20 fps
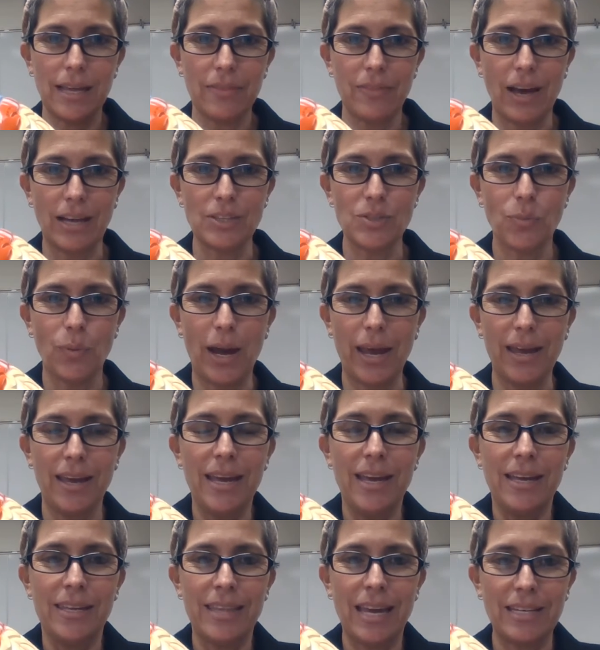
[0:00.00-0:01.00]
and that's why
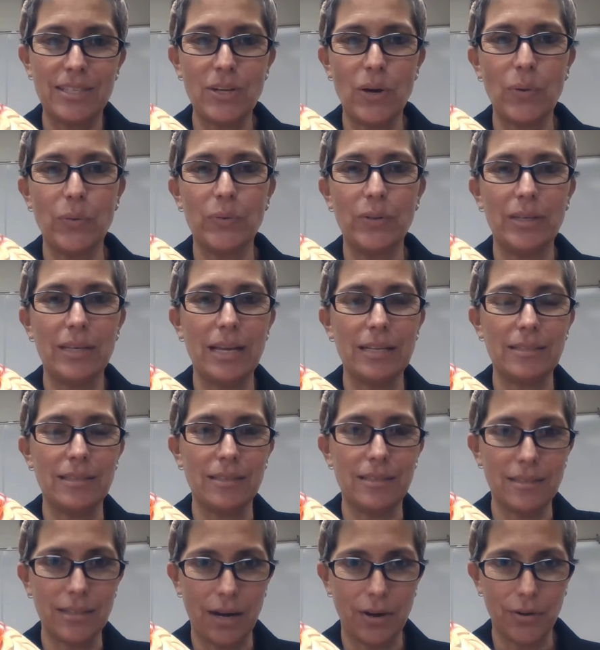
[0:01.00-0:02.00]
they don't
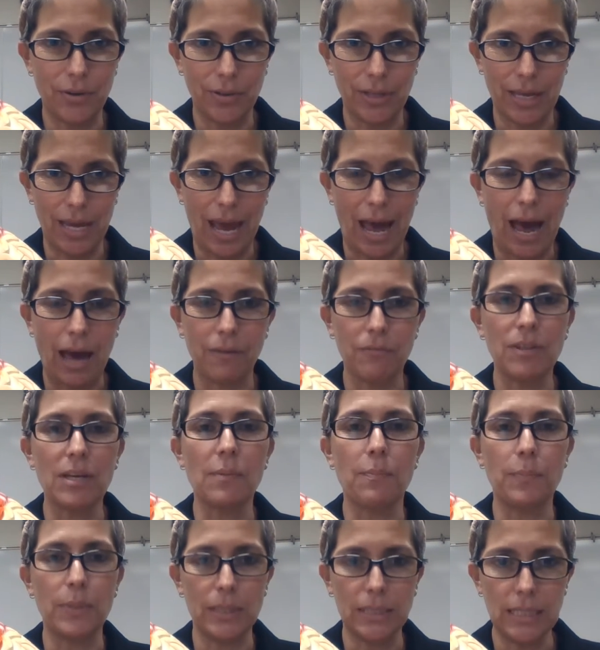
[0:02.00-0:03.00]
necessarily have the
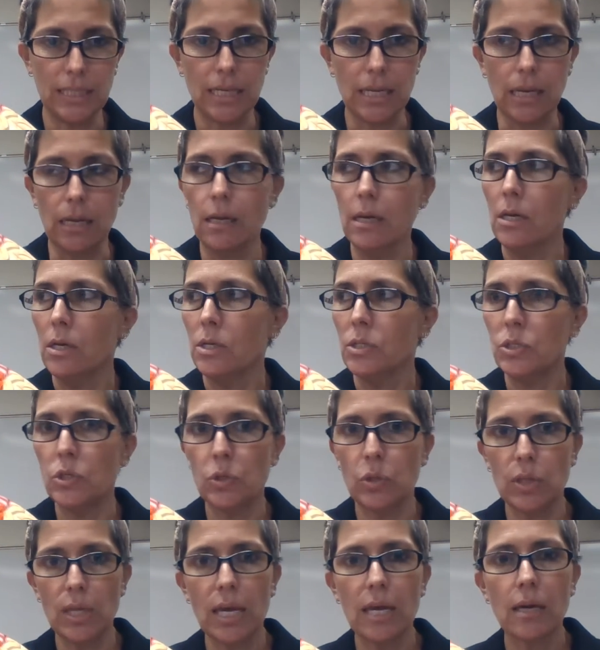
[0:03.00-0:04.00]
ability
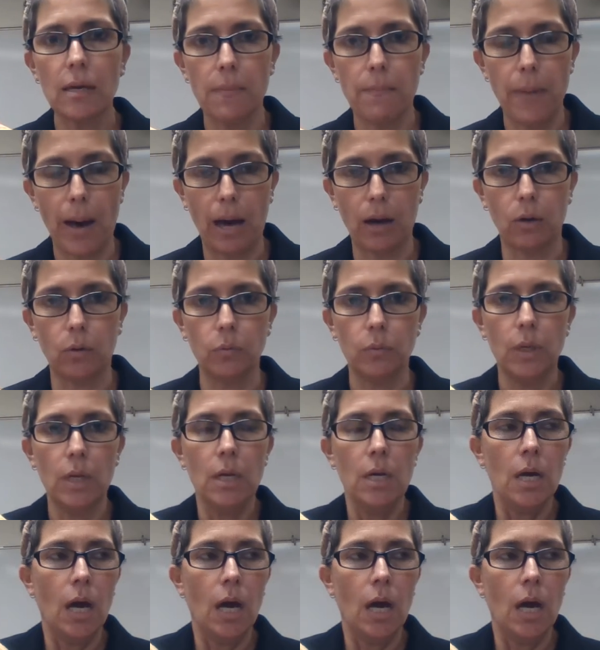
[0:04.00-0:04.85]
to think about